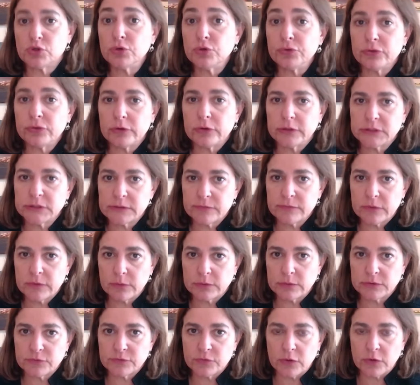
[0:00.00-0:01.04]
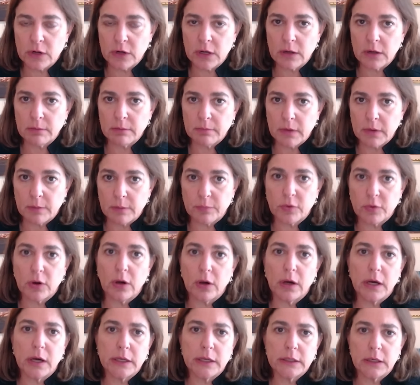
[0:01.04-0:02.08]
two-thirds of it was from
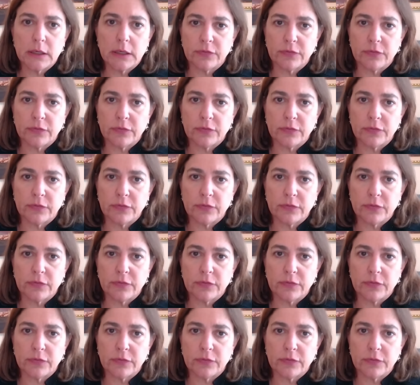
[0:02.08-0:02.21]
abroad,